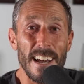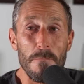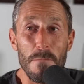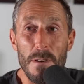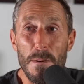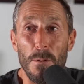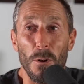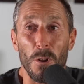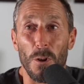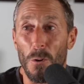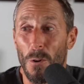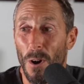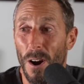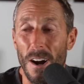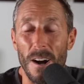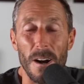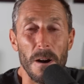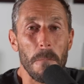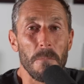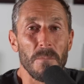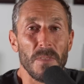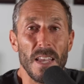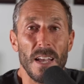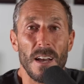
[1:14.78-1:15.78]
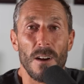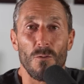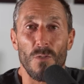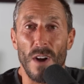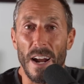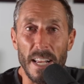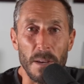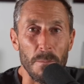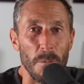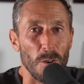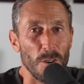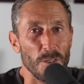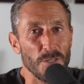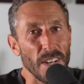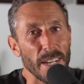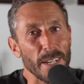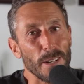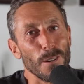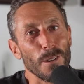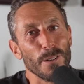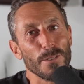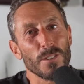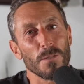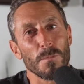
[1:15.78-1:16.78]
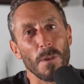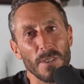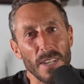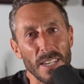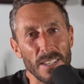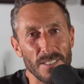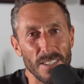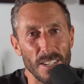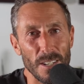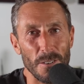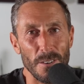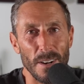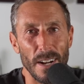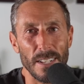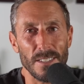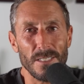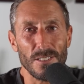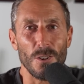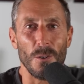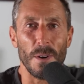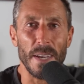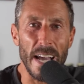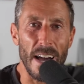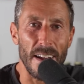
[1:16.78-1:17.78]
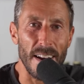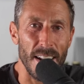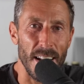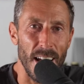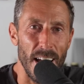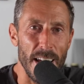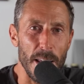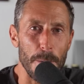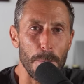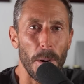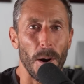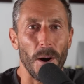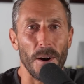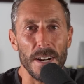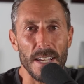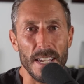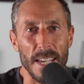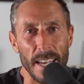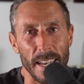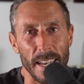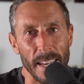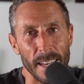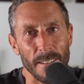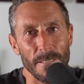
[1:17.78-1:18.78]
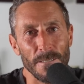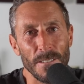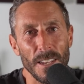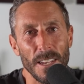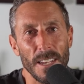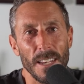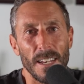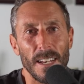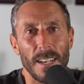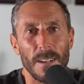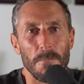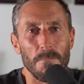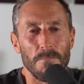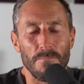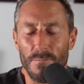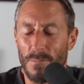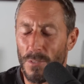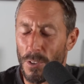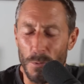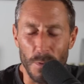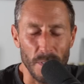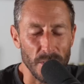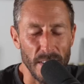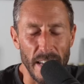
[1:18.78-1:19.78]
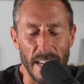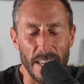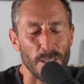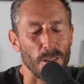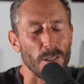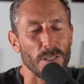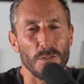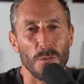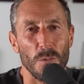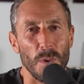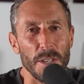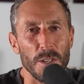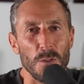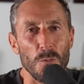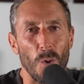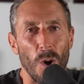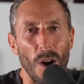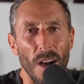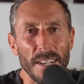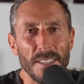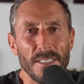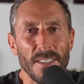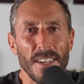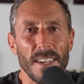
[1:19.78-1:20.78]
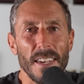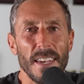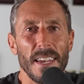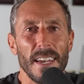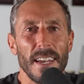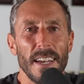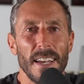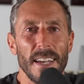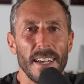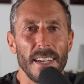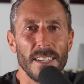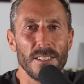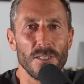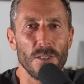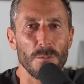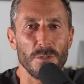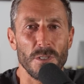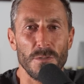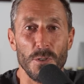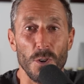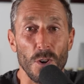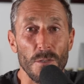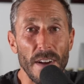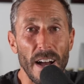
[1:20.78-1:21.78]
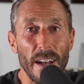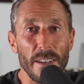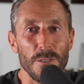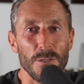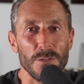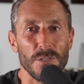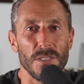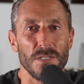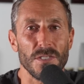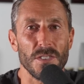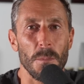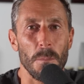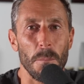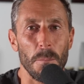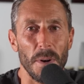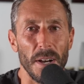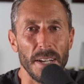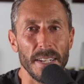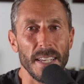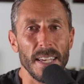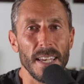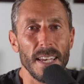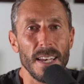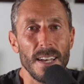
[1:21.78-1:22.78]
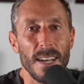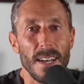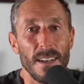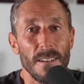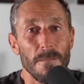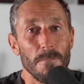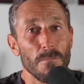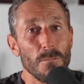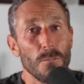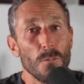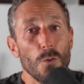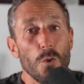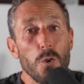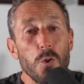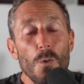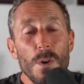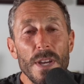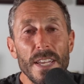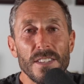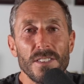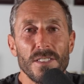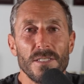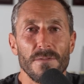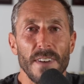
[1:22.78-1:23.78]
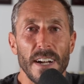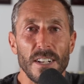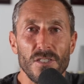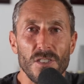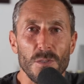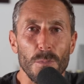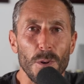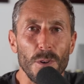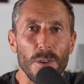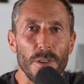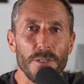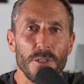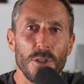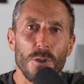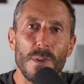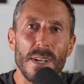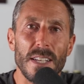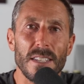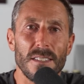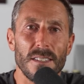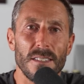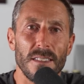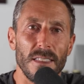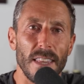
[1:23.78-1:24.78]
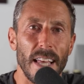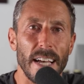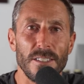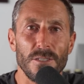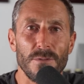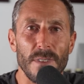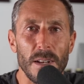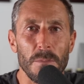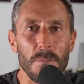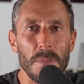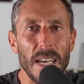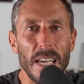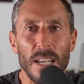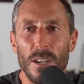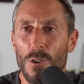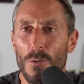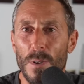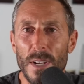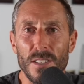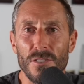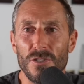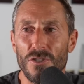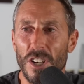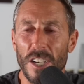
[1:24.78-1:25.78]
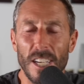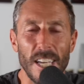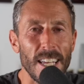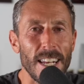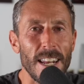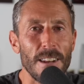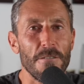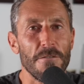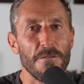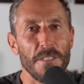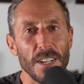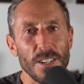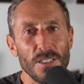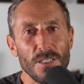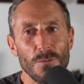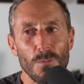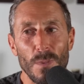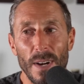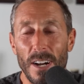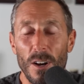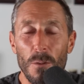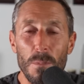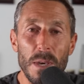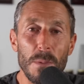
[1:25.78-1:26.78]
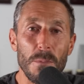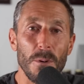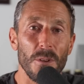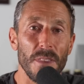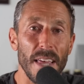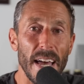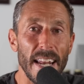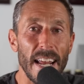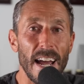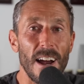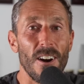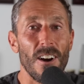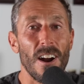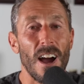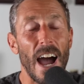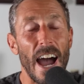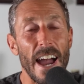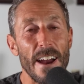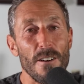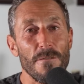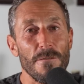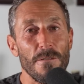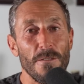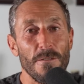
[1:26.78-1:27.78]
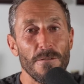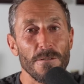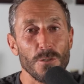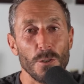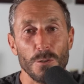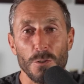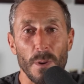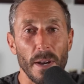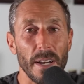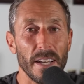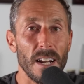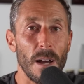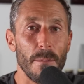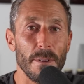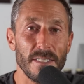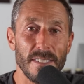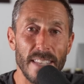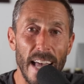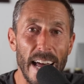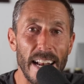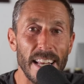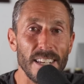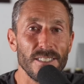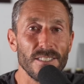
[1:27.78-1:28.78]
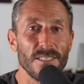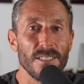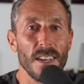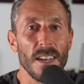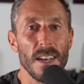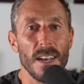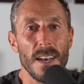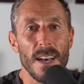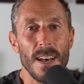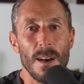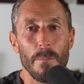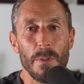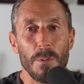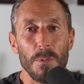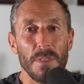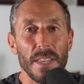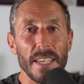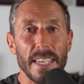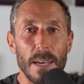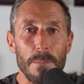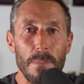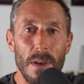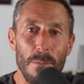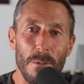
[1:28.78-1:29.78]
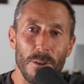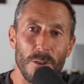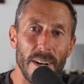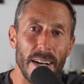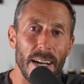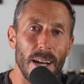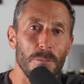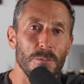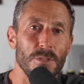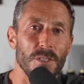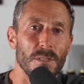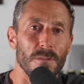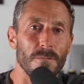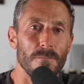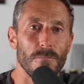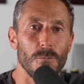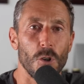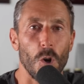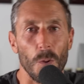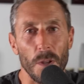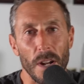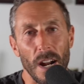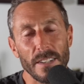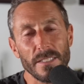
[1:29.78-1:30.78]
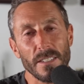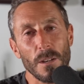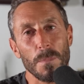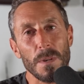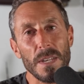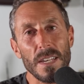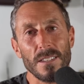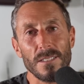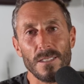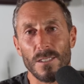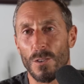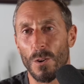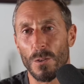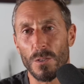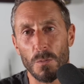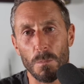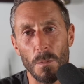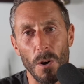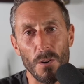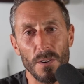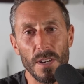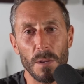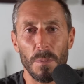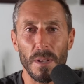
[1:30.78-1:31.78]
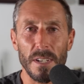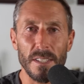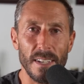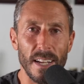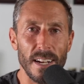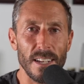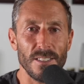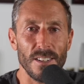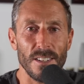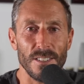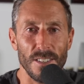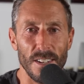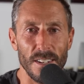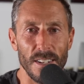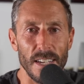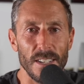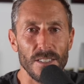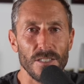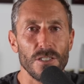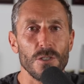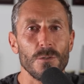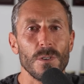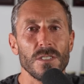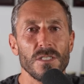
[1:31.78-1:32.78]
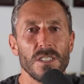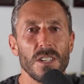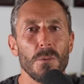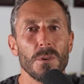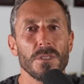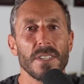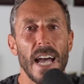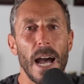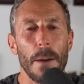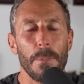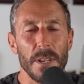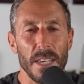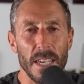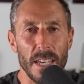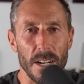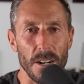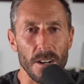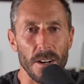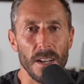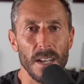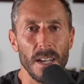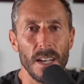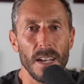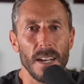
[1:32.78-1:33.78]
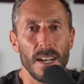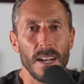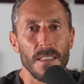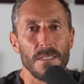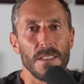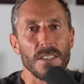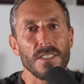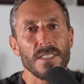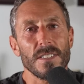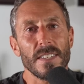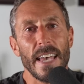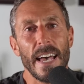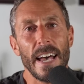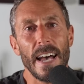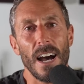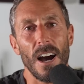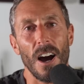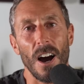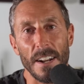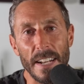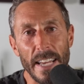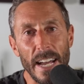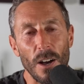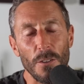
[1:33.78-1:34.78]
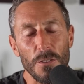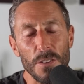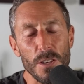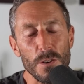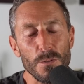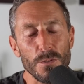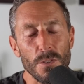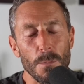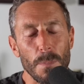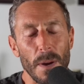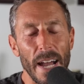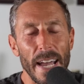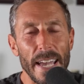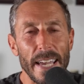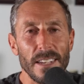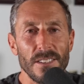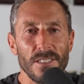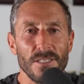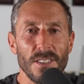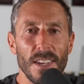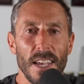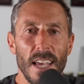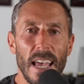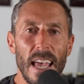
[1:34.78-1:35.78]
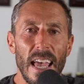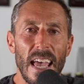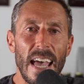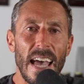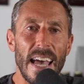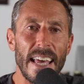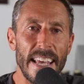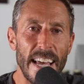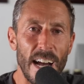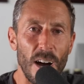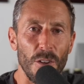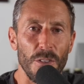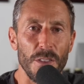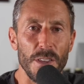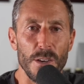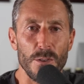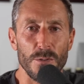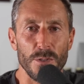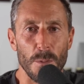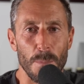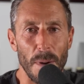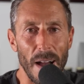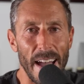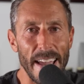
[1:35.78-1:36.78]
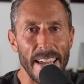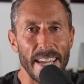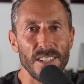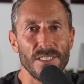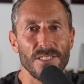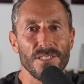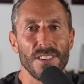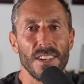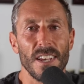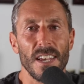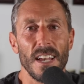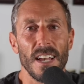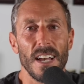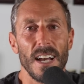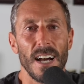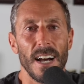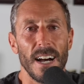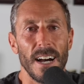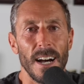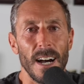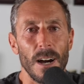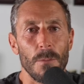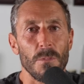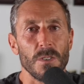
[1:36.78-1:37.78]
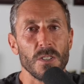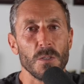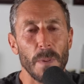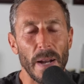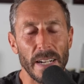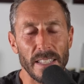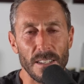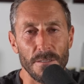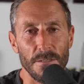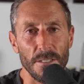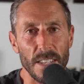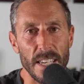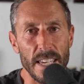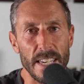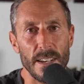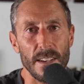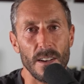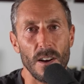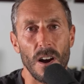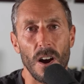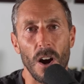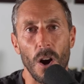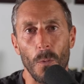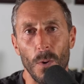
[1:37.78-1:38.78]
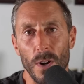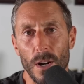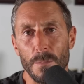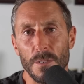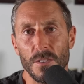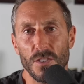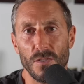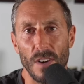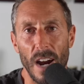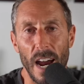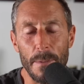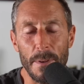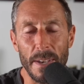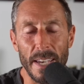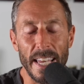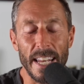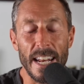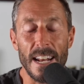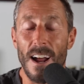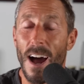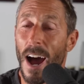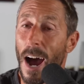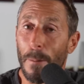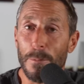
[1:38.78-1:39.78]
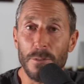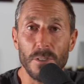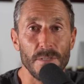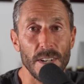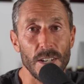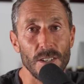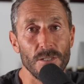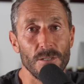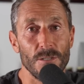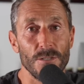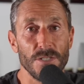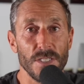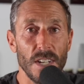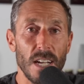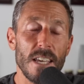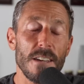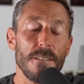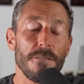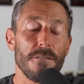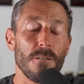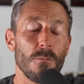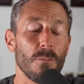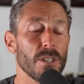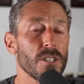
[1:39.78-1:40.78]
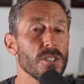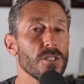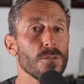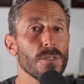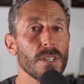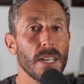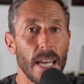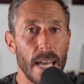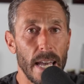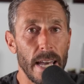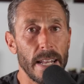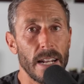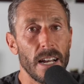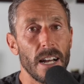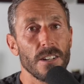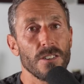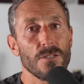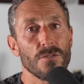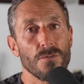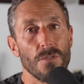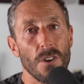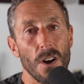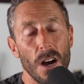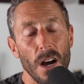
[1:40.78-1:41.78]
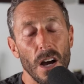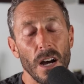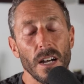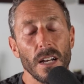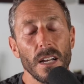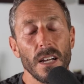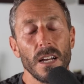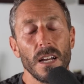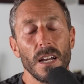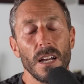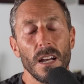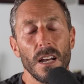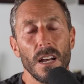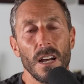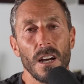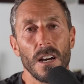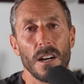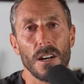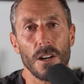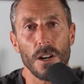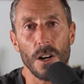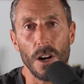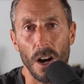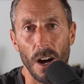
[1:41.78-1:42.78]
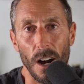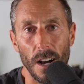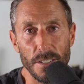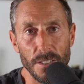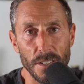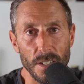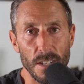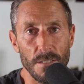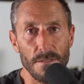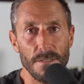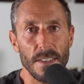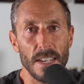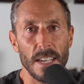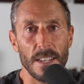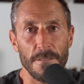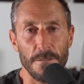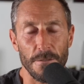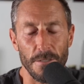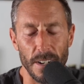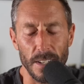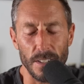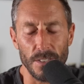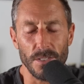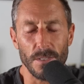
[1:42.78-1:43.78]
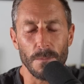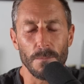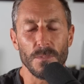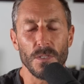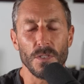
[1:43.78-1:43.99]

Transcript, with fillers: People who are riding motorcycles, smoking cigarettes, going out at night, partying. You can take those for what you want in terms of your value system, but who eats vegetables, who eats less red meat, who eats chicken and fish? Well, people that are higher socioeconomic status, people that get mammograms and colonoscopies and don't smoke and play tennis on Sundays. So you can see what's happening here. This is unhealthy user bias and healthy user bias, um, respectively, or what I'm describing in an observational study from which you cannot draw causative inference.